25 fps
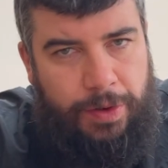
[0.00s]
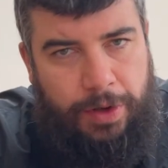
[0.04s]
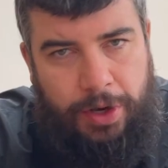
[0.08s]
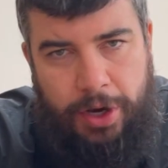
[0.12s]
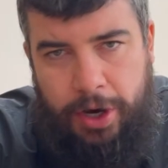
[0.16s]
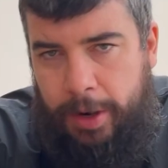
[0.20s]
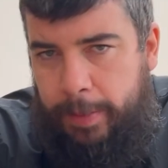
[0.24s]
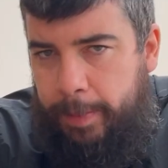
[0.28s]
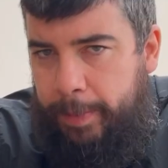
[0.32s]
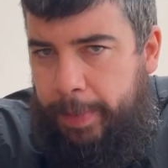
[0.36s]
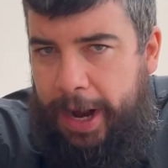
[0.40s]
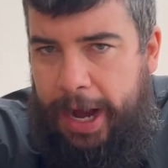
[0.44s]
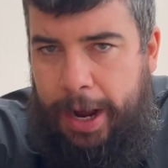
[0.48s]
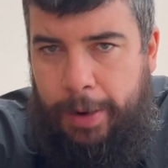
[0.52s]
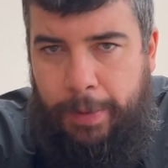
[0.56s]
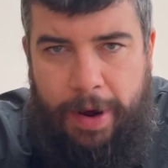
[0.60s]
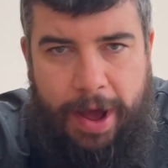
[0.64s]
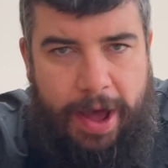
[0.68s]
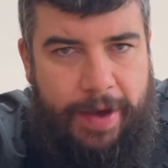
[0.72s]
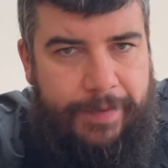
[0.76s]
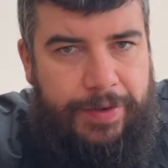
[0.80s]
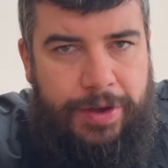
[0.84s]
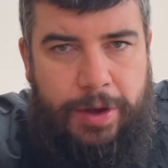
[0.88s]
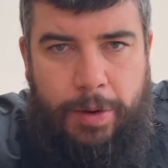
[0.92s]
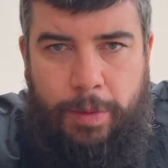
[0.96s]
go and buy
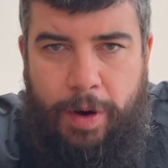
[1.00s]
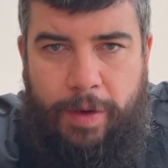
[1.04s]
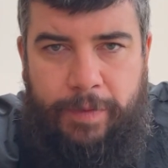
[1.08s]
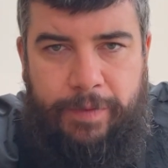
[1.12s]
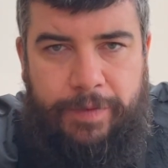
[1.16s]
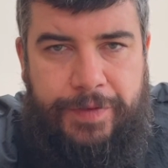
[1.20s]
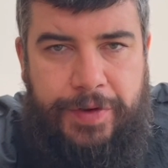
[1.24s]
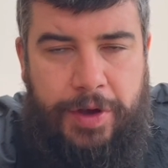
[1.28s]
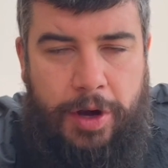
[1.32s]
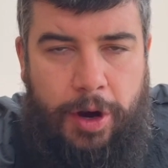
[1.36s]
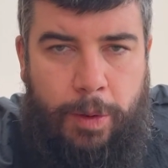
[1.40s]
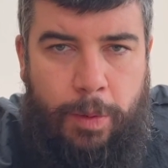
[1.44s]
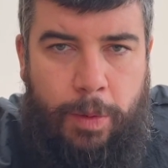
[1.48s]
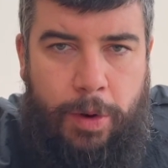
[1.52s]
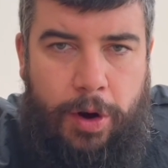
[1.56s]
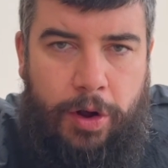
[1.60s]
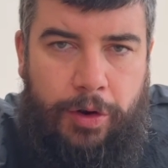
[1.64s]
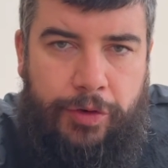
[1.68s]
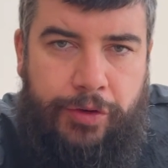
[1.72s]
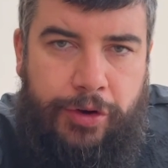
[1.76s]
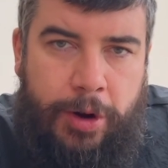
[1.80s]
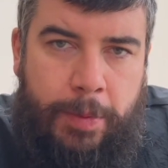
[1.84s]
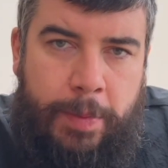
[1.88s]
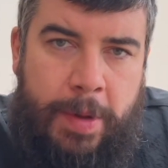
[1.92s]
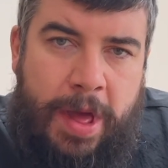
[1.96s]
whatever you want for your
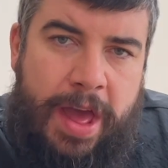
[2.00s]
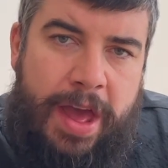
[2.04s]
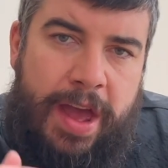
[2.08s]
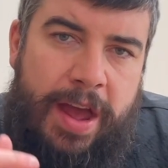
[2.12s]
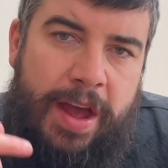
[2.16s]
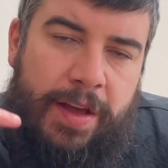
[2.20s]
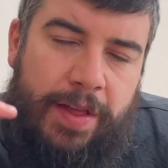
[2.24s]
wardrobe.